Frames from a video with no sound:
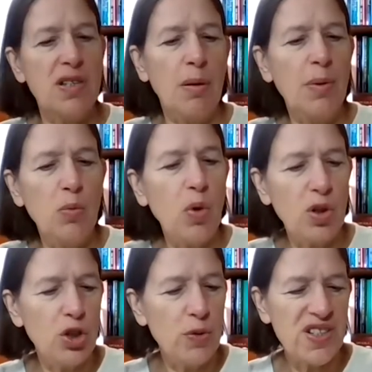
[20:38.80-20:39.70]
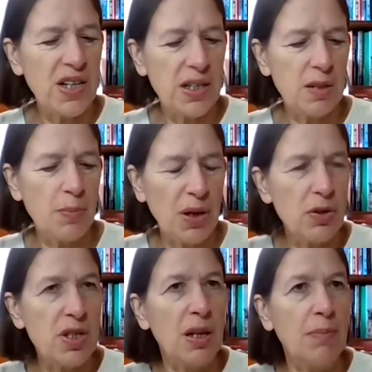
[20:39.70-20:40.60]
I mean, what you said about
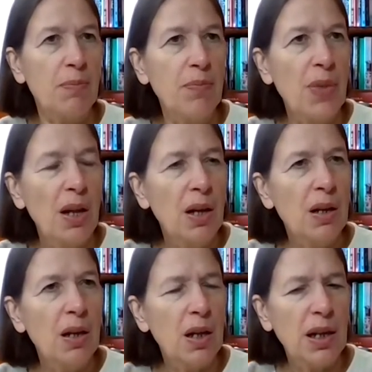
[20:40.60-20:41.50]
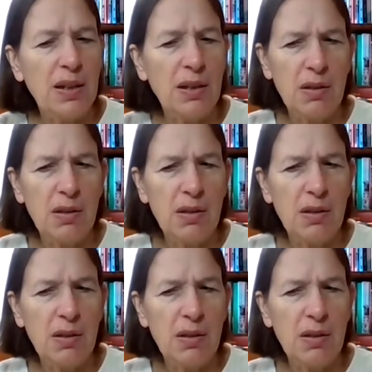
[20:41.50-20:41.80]
like